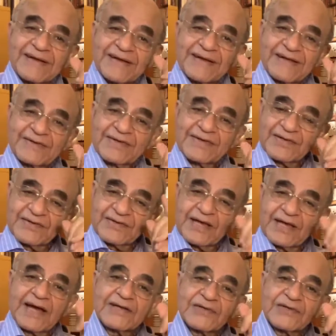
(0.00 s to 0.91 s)
He said,
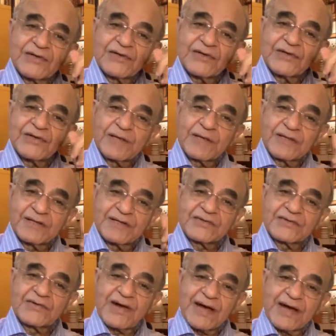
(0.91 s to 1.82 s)
yes, your mother
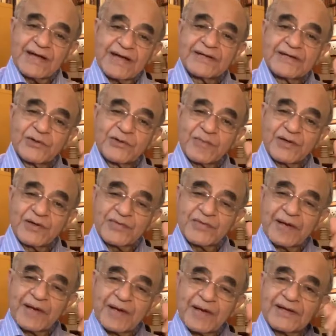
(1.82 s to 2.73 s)
is right. You must
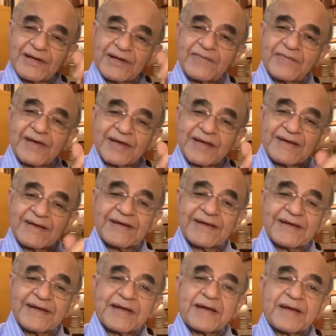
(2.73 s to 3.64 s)
make a living,
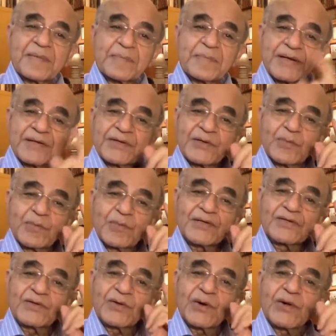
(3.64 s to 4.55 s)
but you
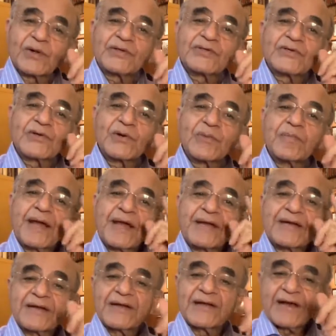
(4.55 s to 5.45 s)
must also
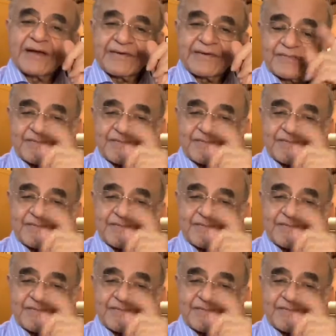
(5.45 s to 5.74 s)
make a life.